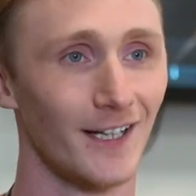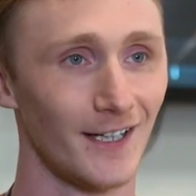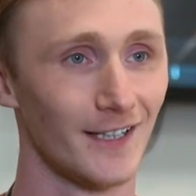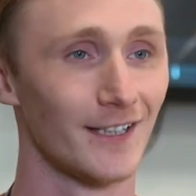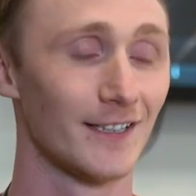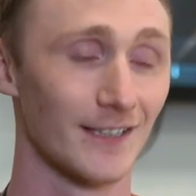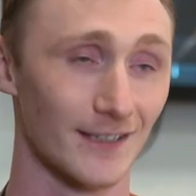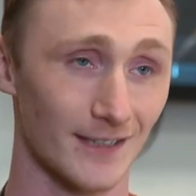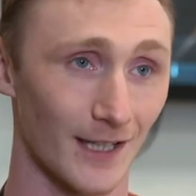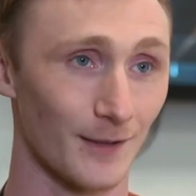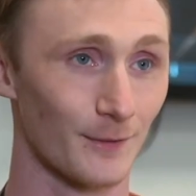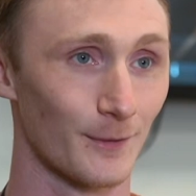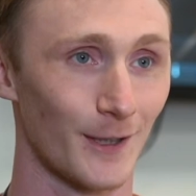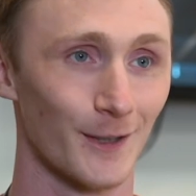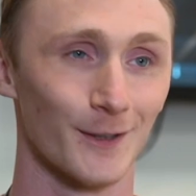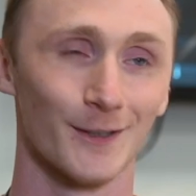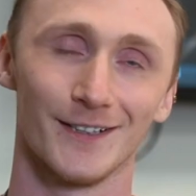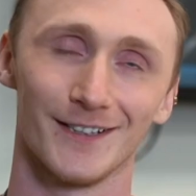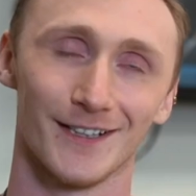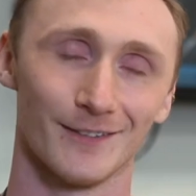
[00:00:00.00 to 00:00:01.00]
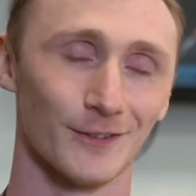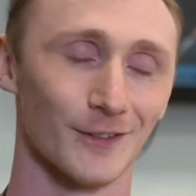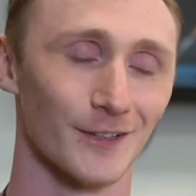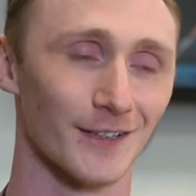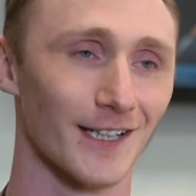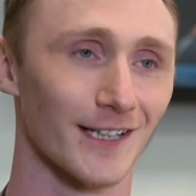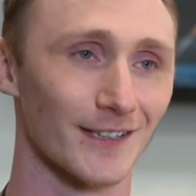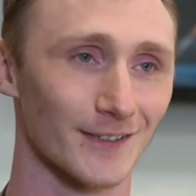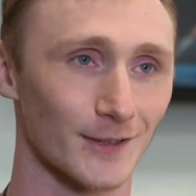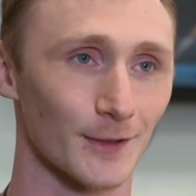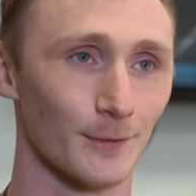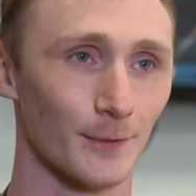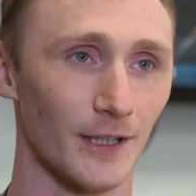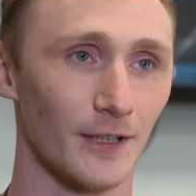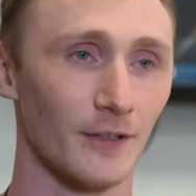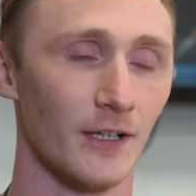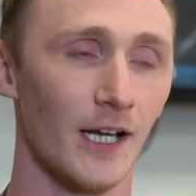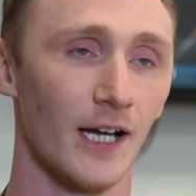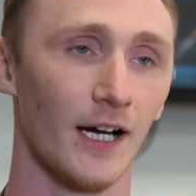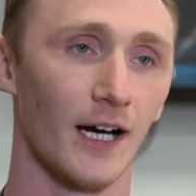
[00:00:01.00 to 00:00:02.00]
you did that well, you haven't done that so
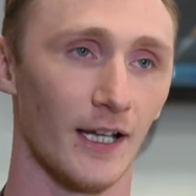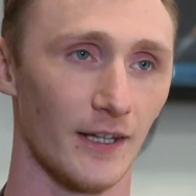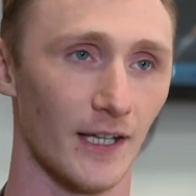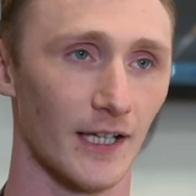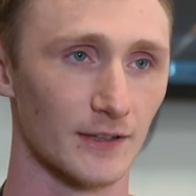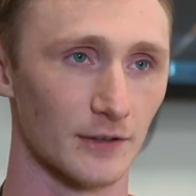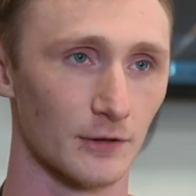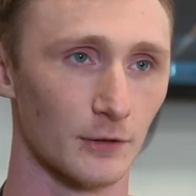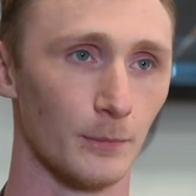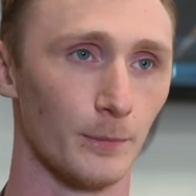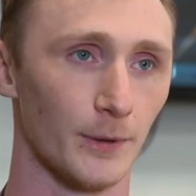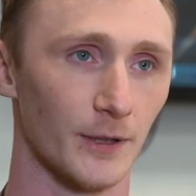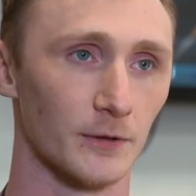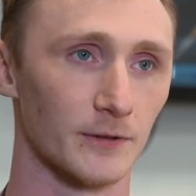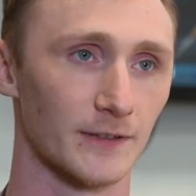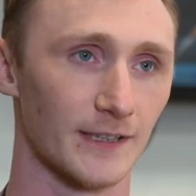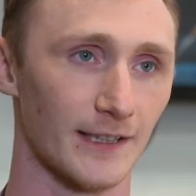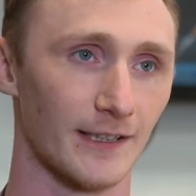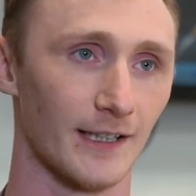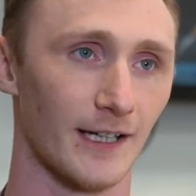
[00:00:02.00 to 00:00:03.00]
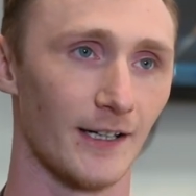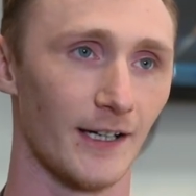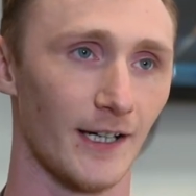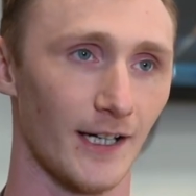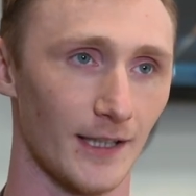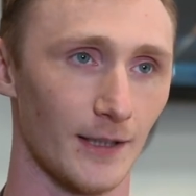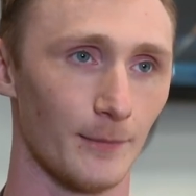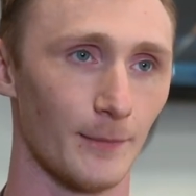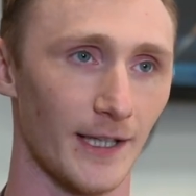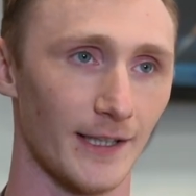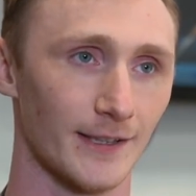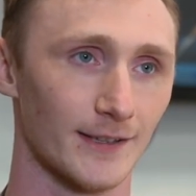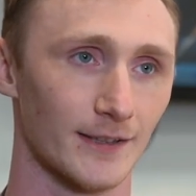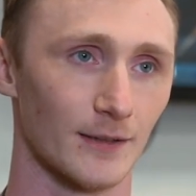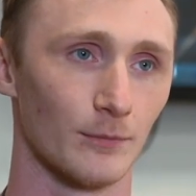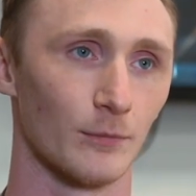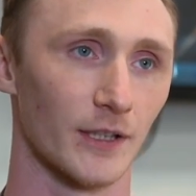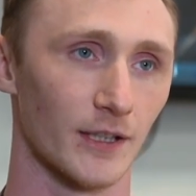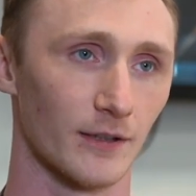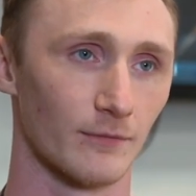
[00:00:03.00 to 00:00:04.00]
well, and that's all built in our LMS
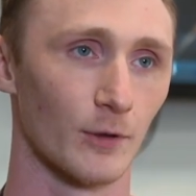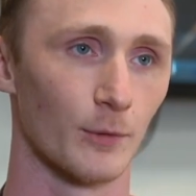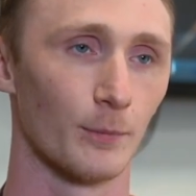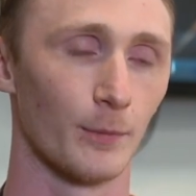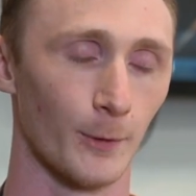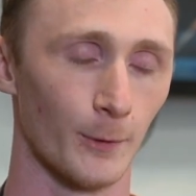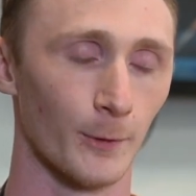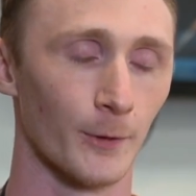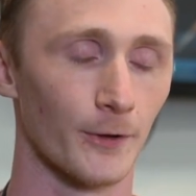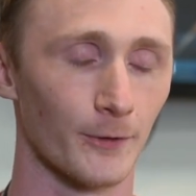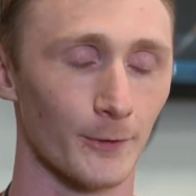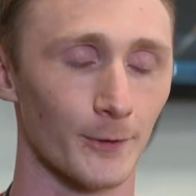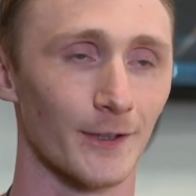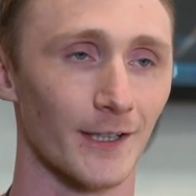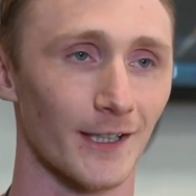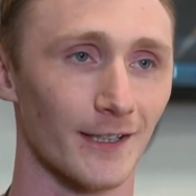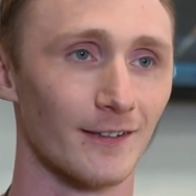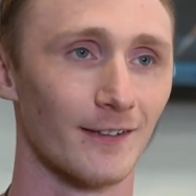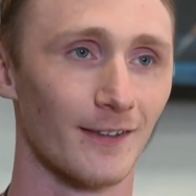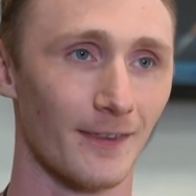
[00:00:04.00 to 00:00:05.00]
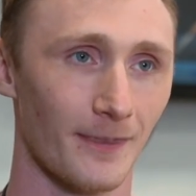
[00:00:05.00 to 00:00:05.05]
and we can report through that.